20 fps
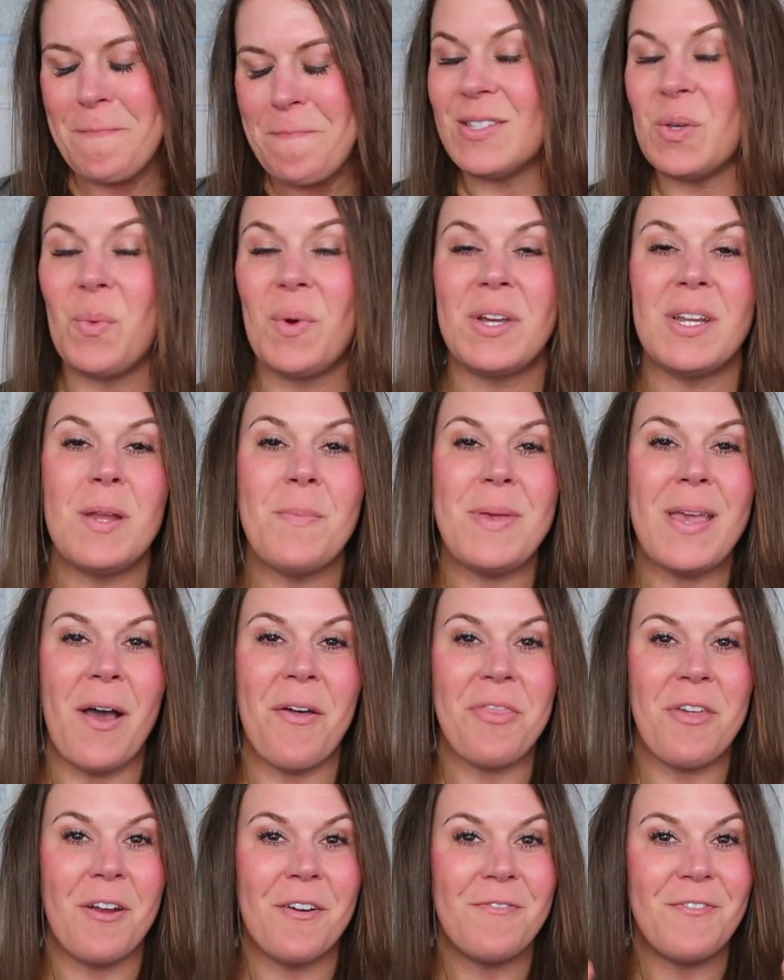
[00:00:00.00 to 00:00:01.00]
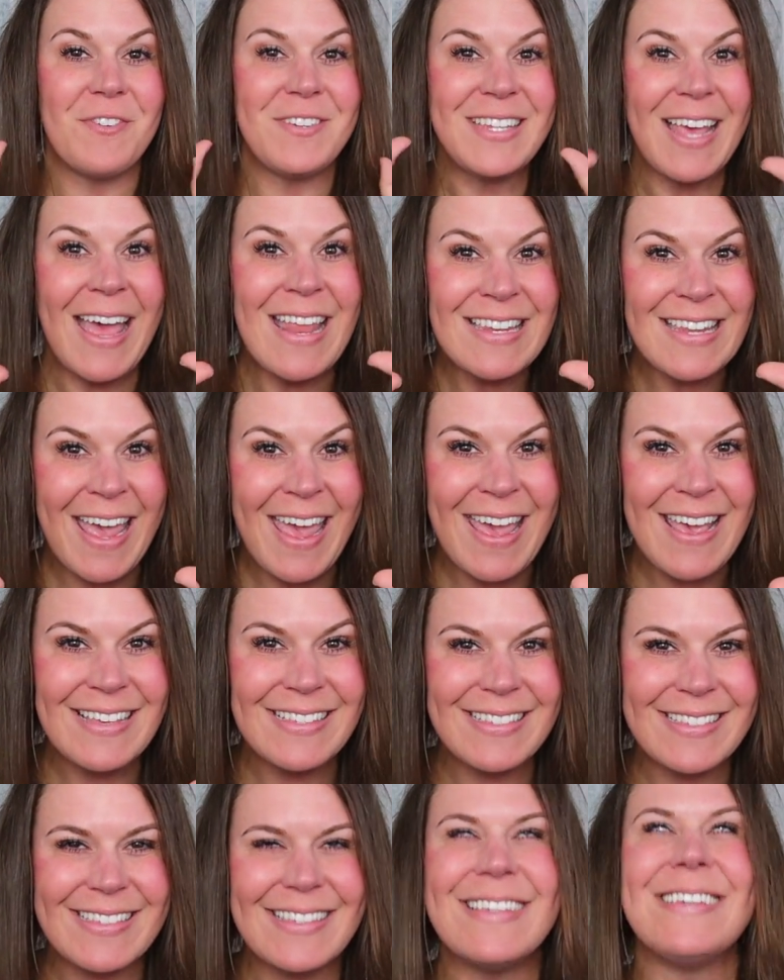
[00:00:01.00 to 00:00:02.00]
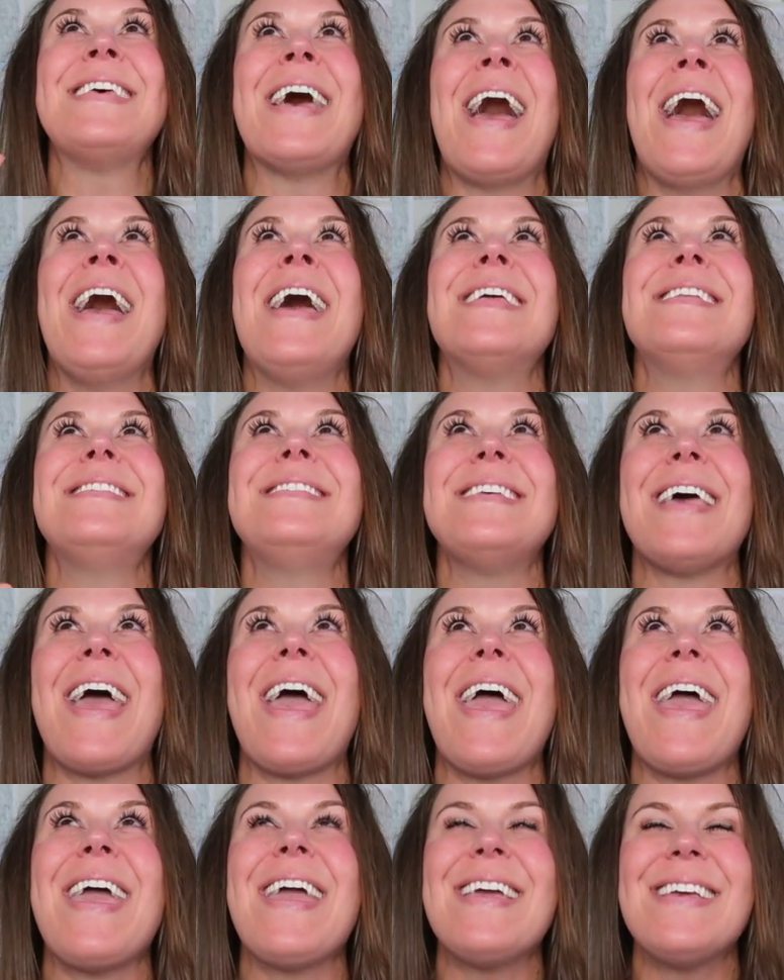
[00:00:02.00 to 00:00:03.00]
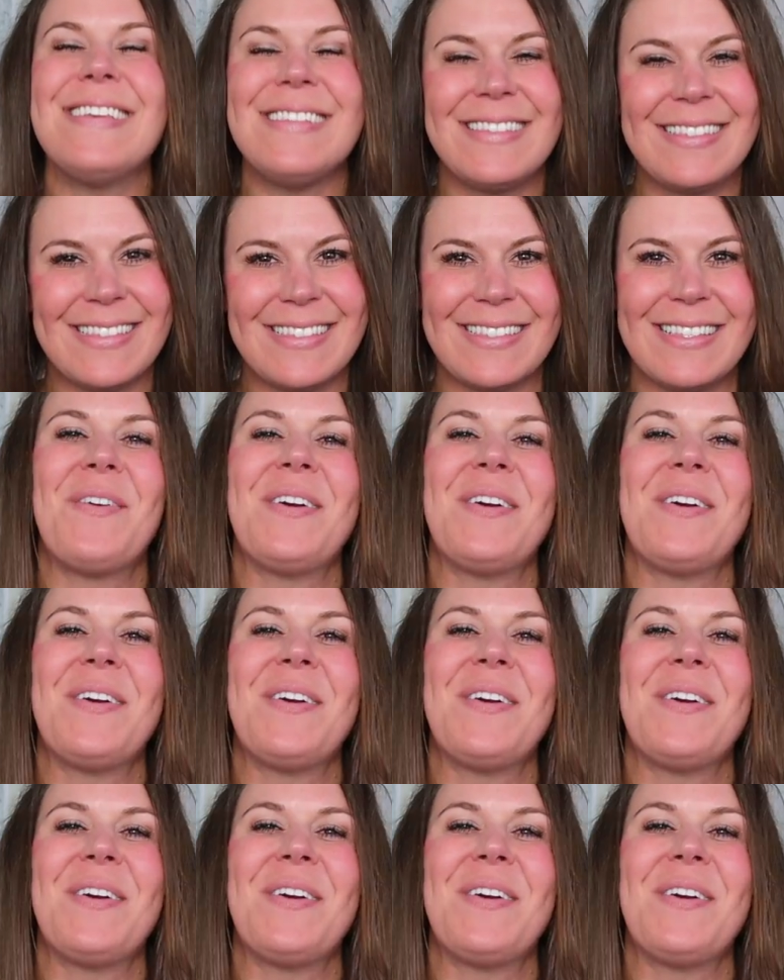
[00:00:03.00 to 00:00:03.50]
So we're gonna be out there for 10 days, 10 days!